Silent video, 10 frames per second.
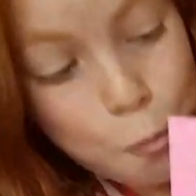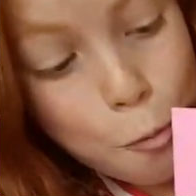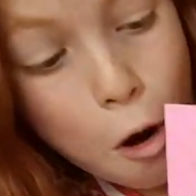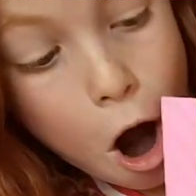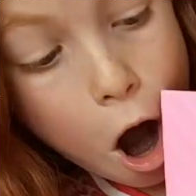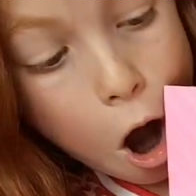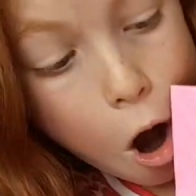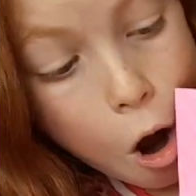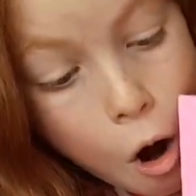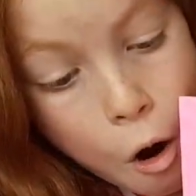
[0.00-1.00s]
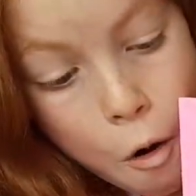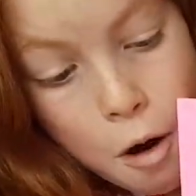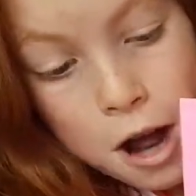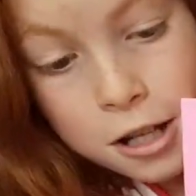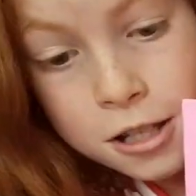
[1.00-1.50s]
Whoa!
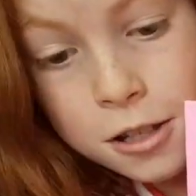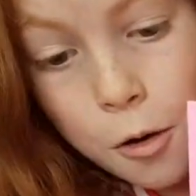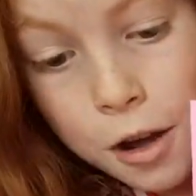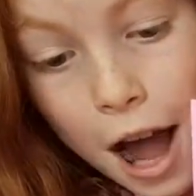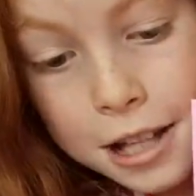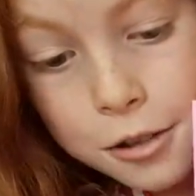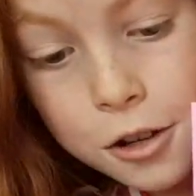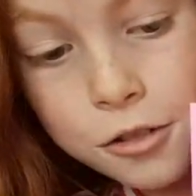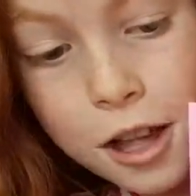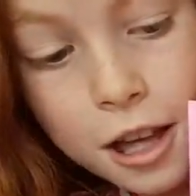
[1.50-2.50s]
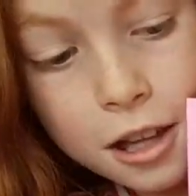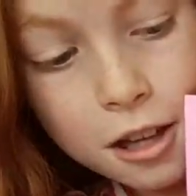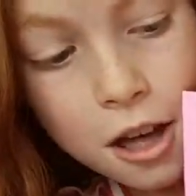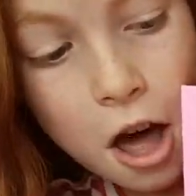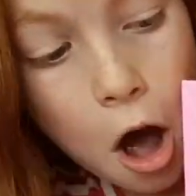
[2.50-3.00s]
So guys, you can like.
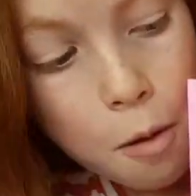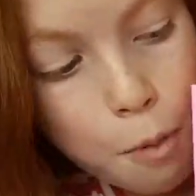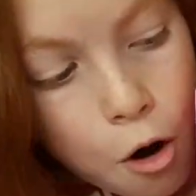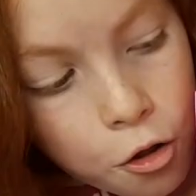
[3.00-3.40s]
Oh